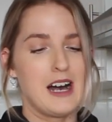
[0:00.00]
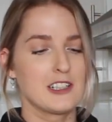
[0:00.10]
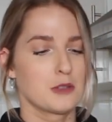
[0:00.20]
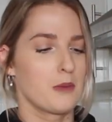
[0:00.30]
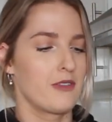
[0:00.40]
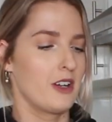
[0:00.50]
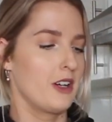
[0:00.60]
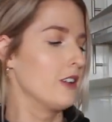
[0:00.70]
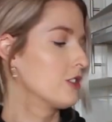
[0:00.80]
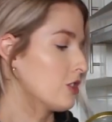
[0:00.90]
I just
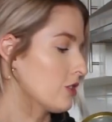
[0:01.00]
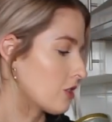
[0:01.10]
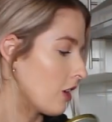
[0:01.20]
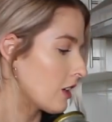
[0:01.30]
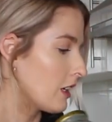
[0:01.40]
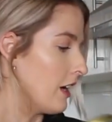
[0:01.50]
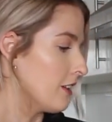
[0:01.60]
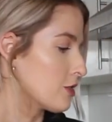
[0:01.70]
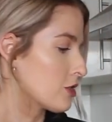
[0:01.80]
prefer to use coconut.